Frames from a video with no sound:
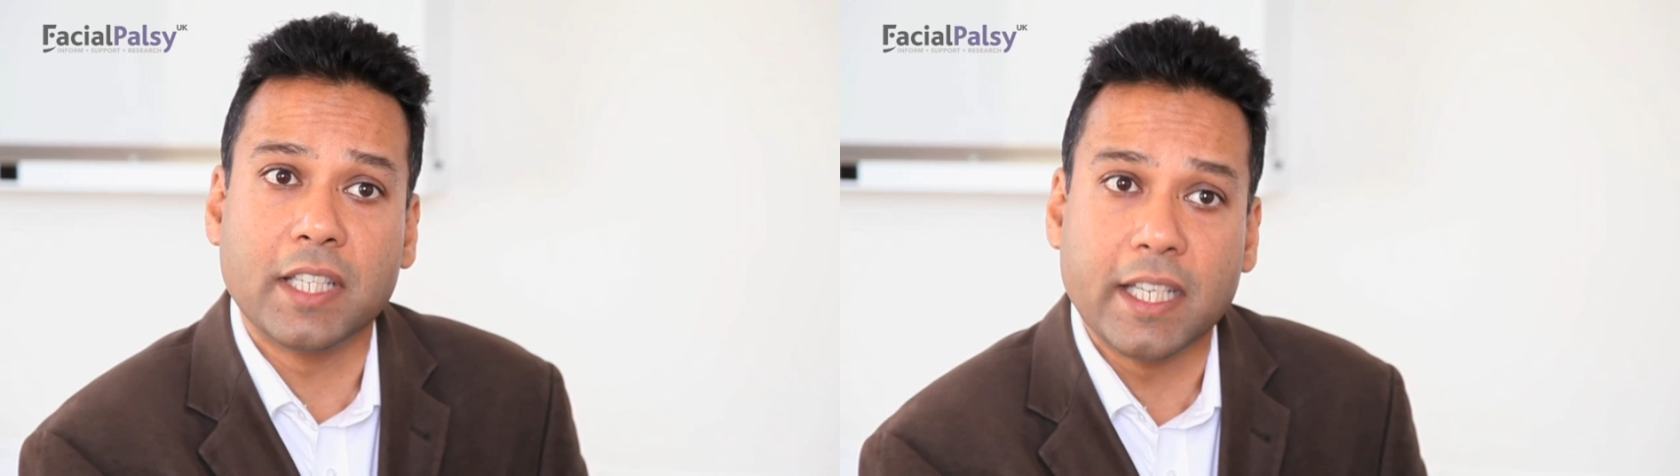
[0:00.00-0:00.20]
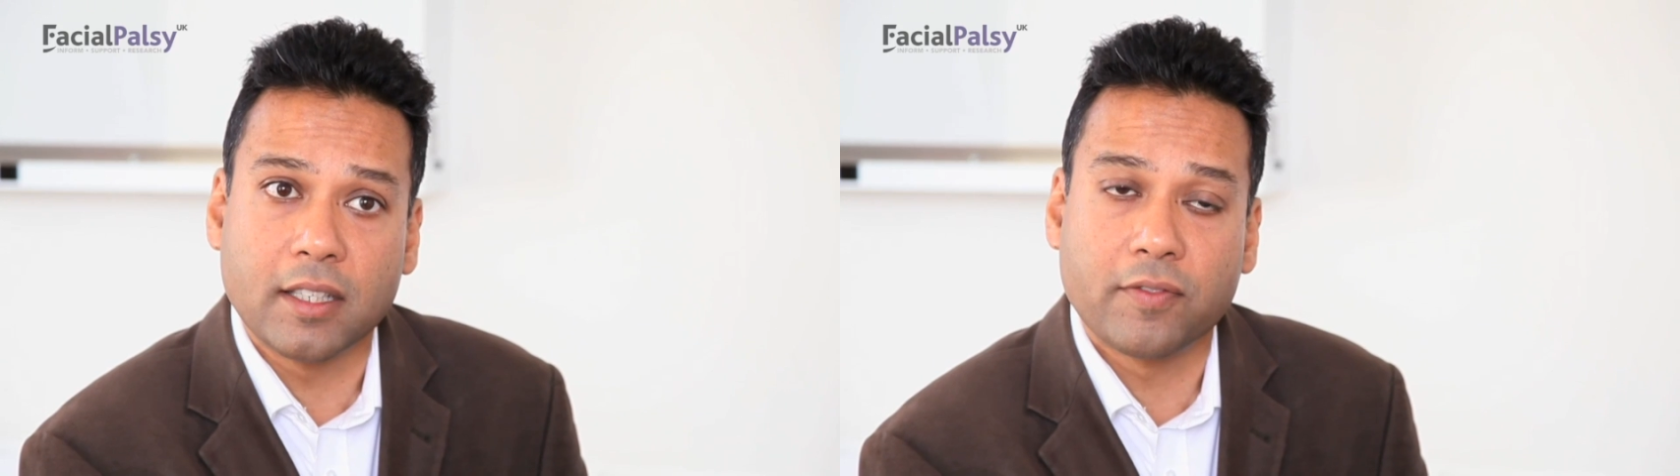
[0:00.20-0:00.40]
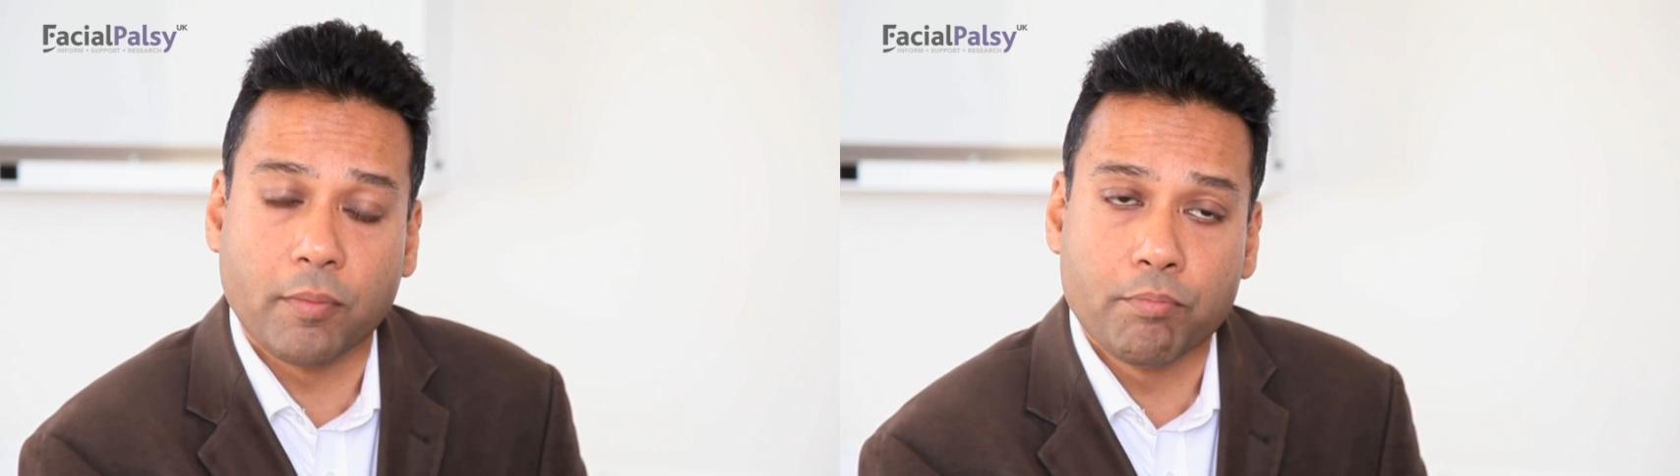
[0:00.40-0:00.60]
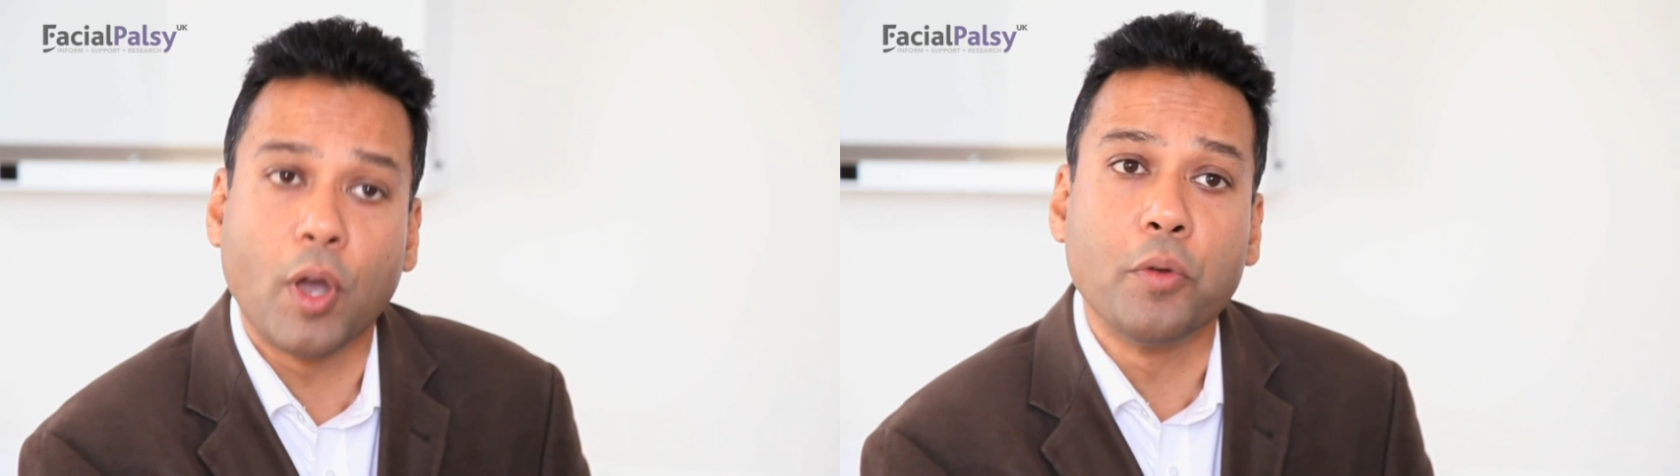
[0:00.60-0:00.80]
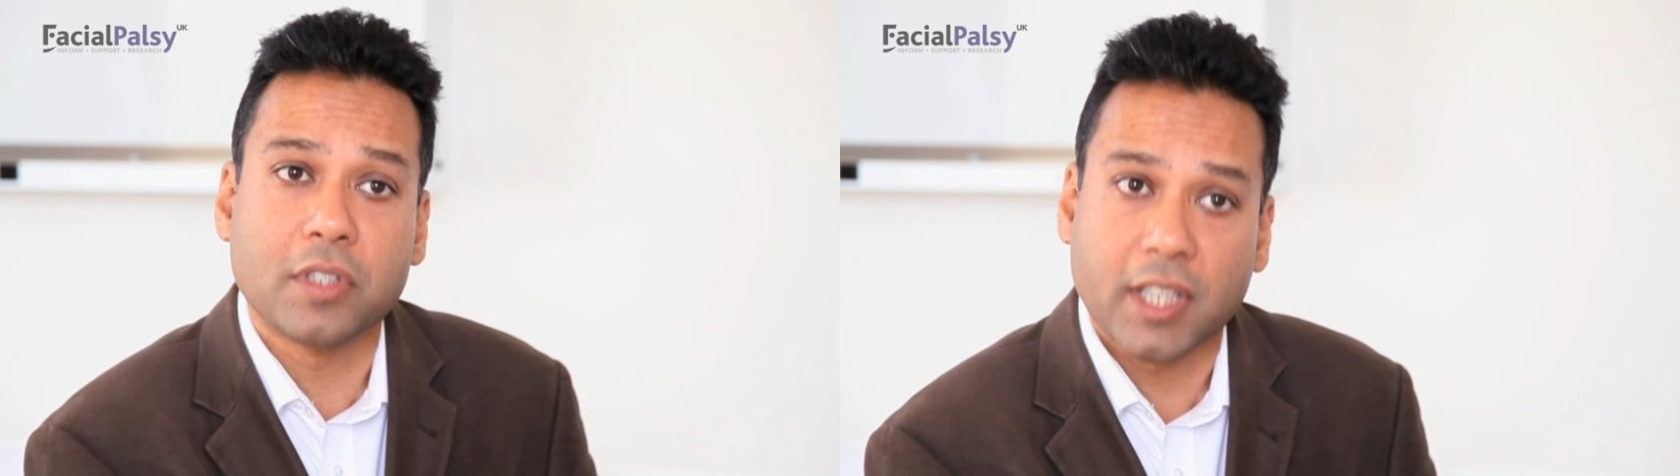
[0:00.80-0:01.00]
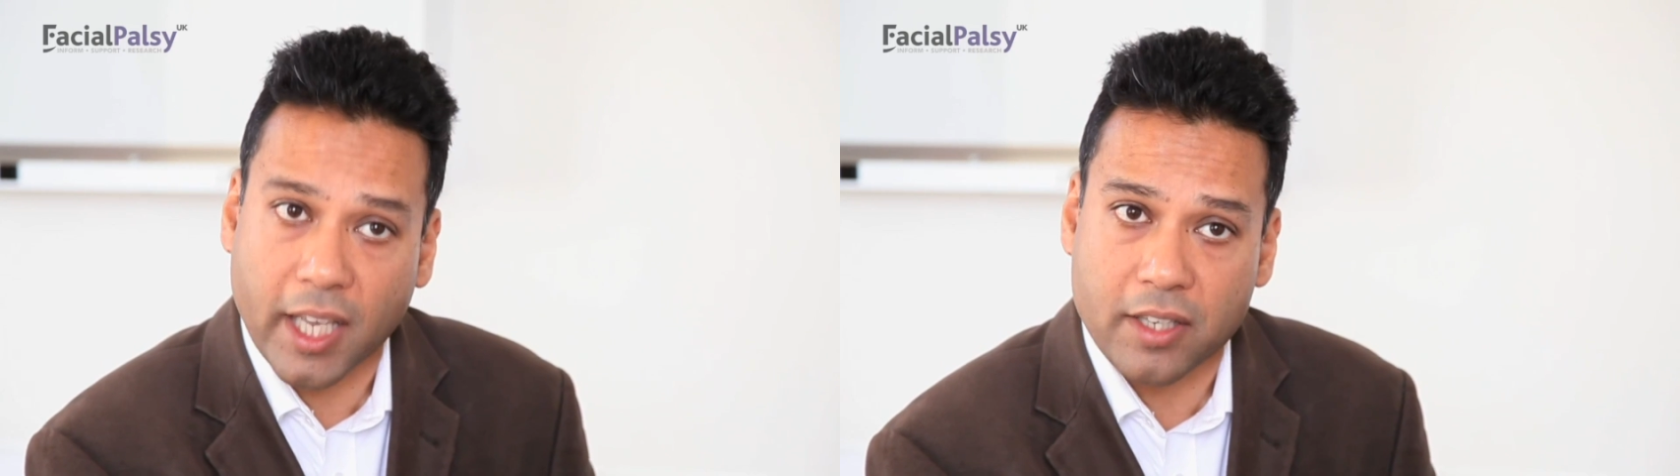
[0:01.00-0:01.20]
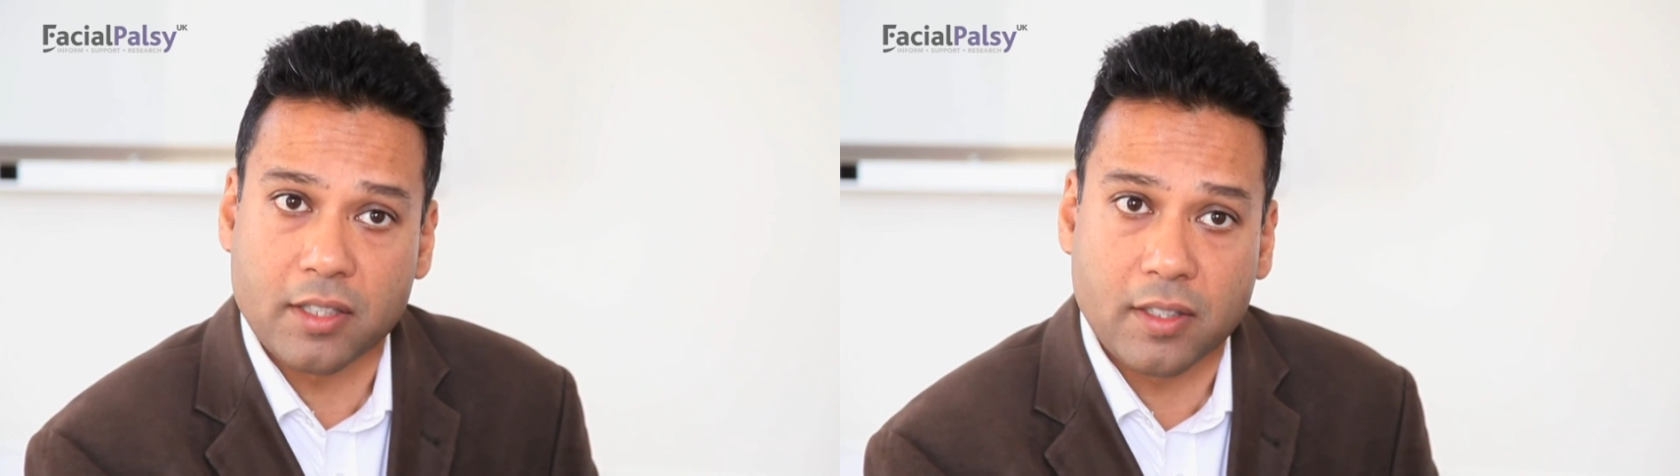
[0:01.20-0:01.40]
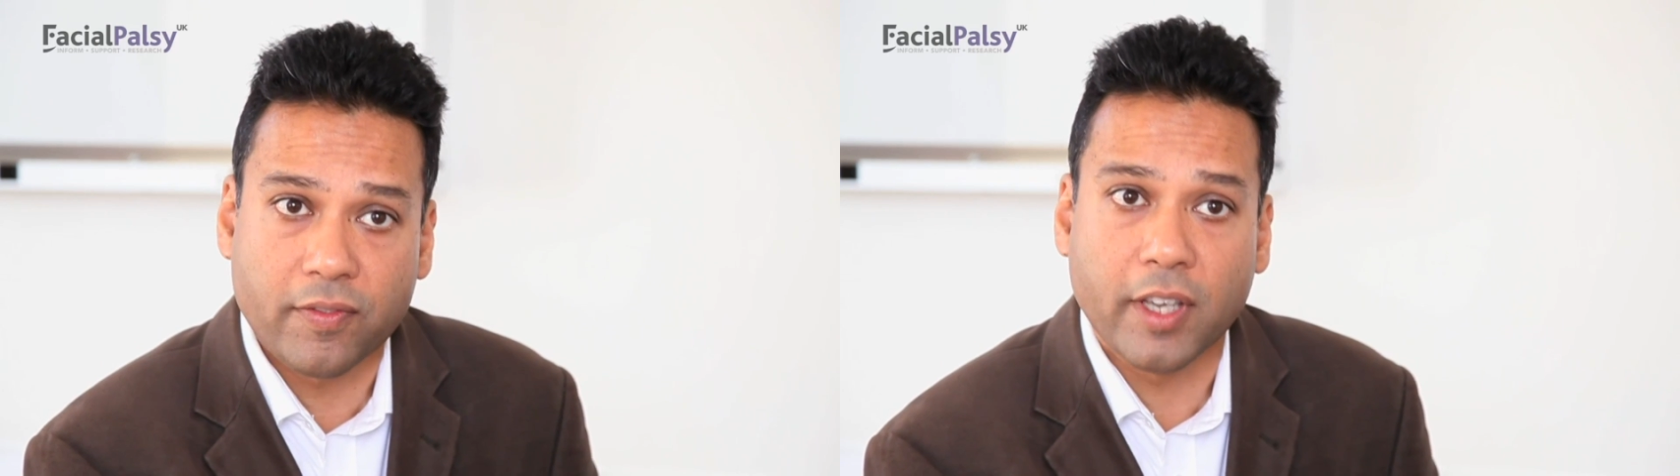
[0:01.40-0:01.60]
needed for most
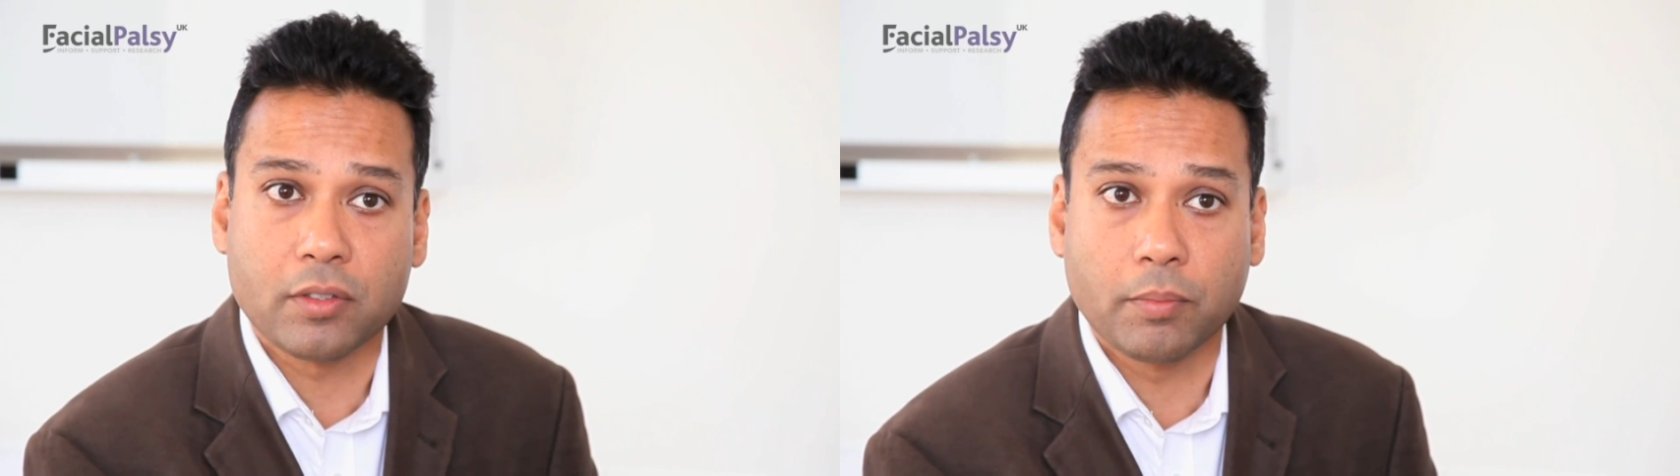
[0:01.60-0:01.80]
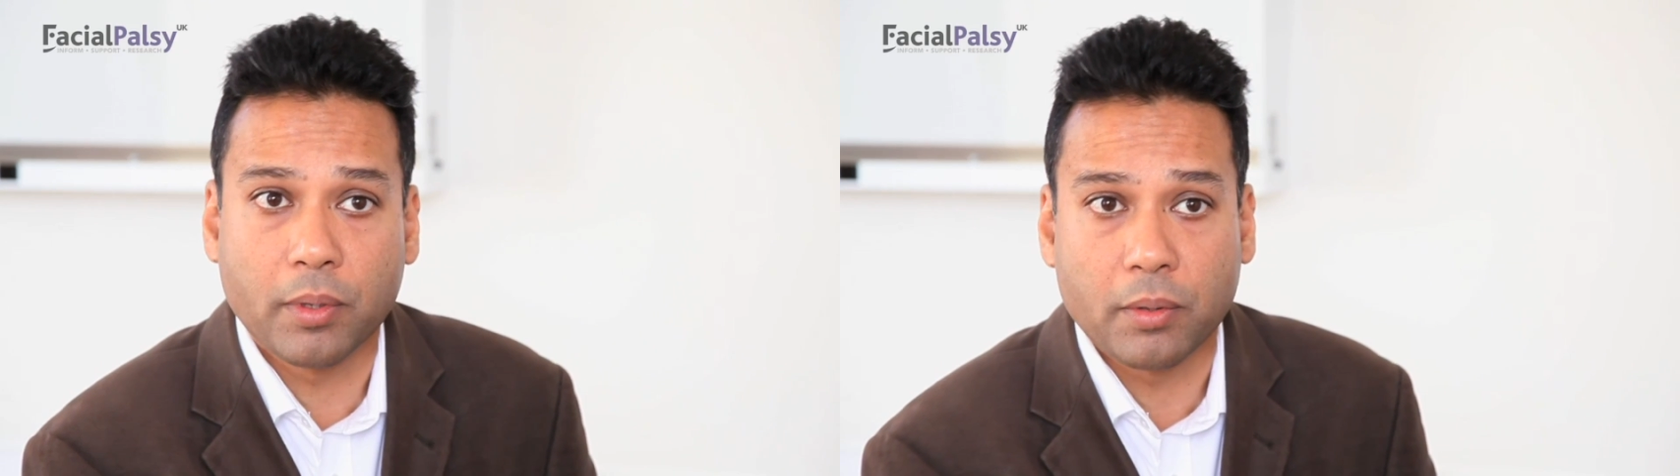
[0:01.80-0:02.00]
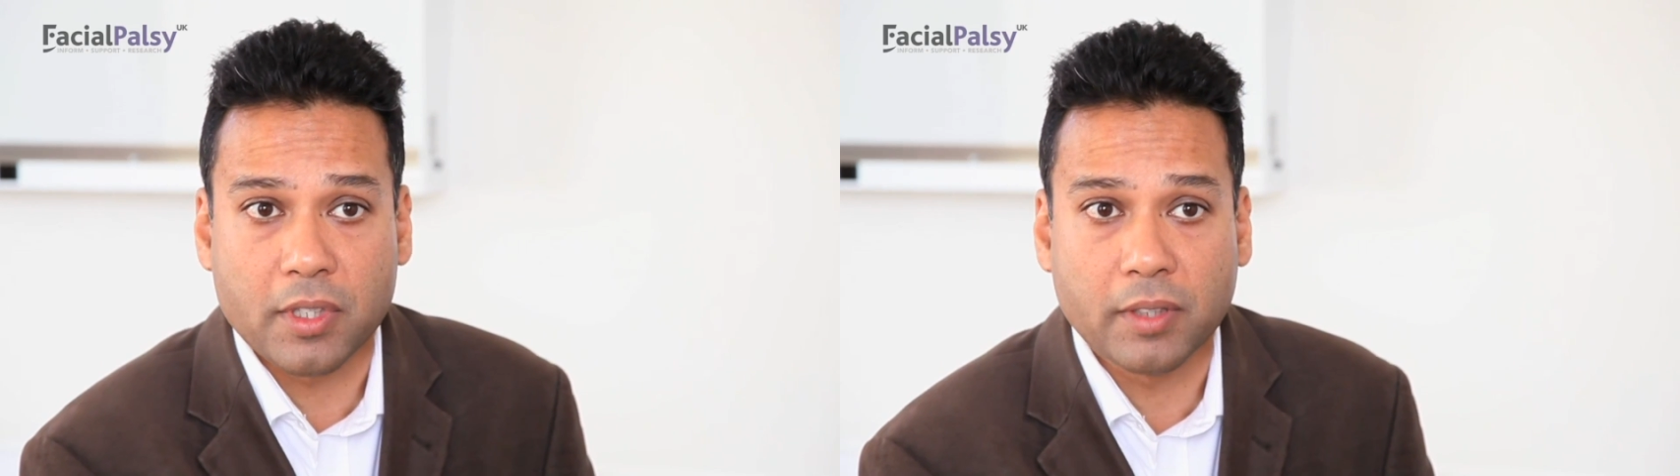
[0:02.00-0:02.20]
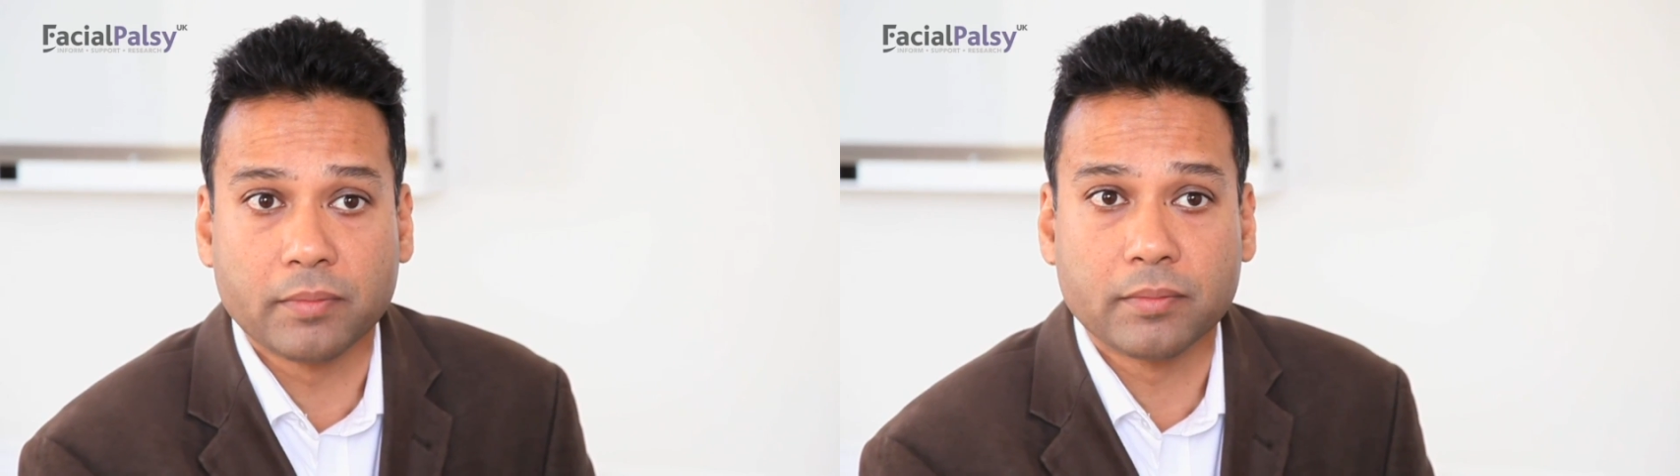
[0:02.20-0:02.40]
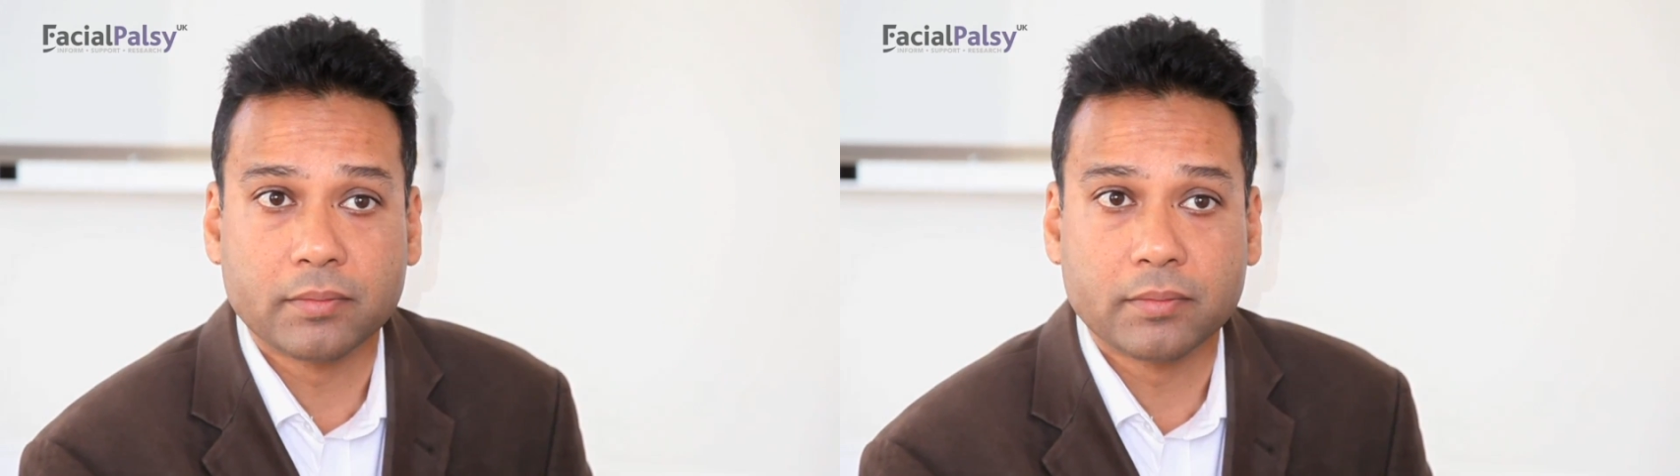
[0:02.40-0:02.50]
cases of facial palsy.